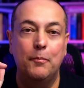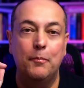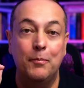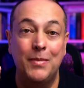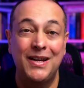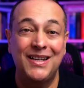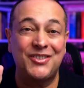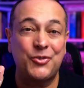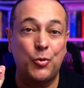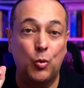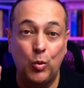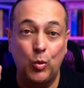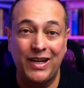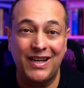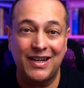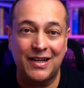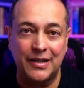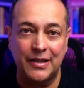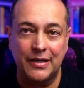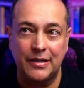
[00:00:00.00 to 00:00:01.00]
Matt
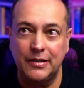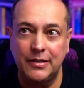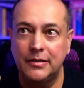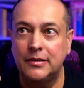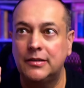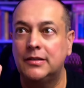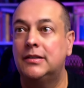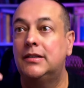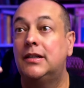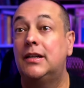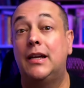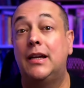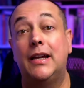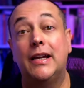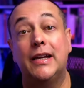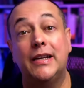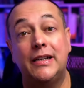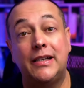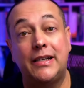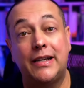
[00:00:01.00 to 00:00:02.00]
Wagner
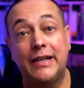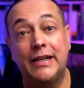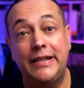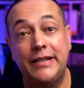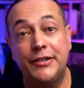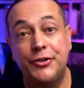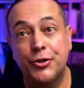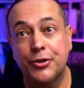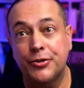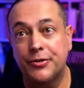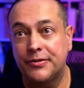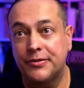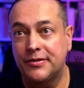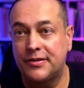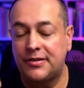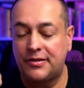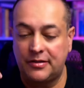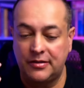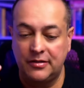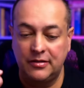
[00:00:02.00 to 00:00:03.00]
and Kelley
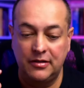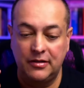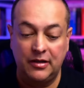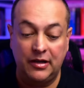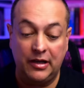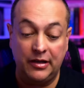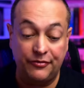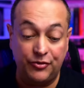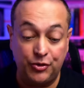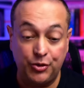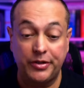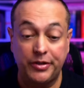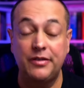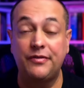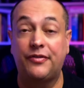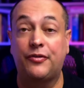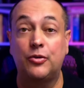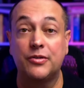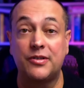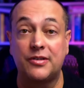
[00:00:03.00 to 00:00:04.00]
Jones have
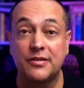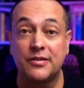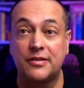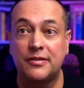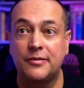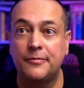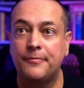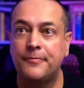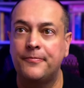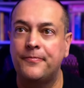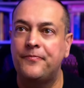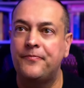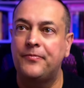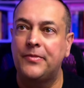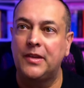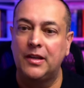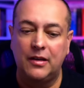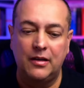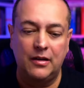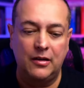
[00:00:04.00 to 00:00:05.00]
joined forces
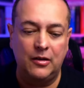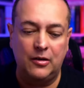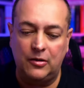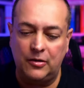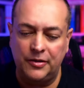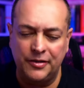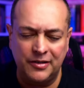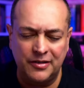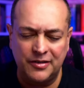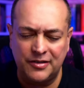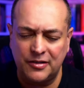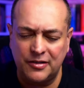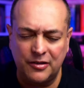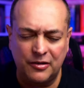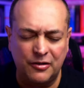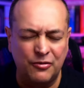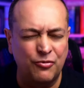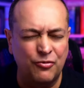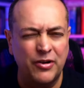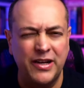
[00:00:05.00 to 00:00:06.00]
on this
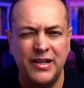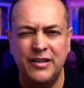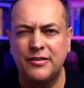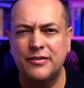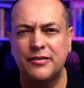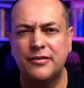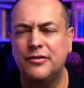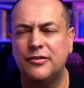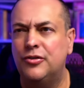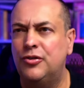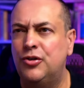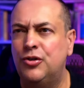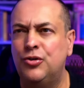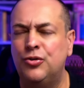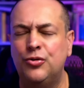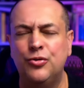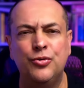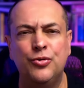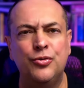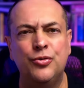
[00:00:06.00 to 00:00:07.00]
great
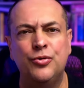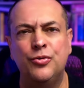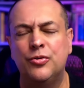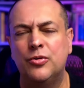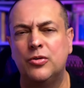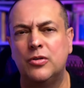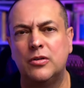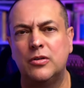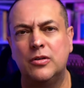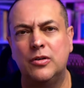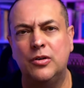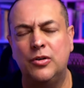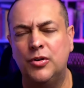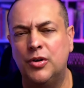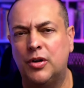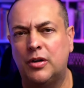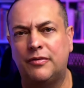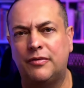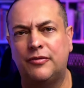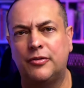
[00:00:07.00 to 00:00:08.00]
new
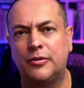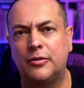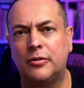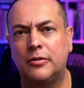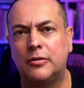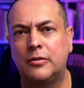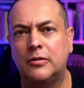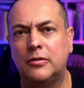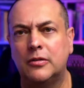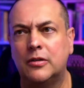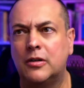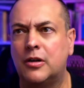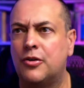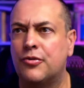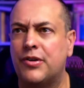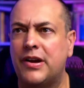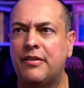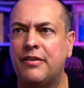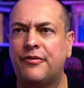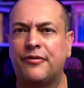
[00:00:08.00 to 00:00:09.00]
novel
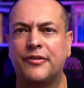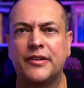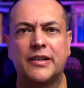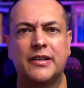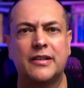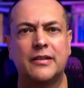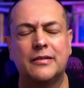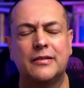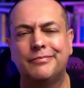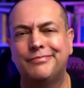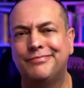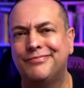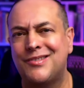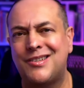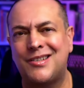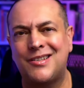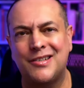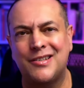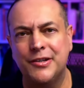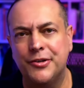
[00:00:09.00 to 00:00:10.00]
graphic
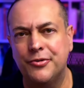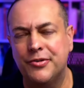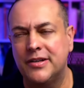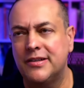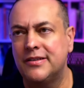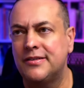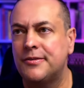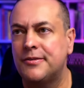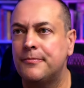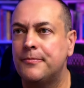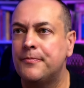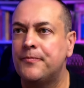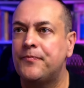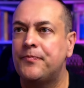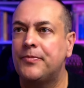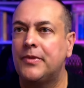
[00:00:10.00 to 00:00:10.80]
series,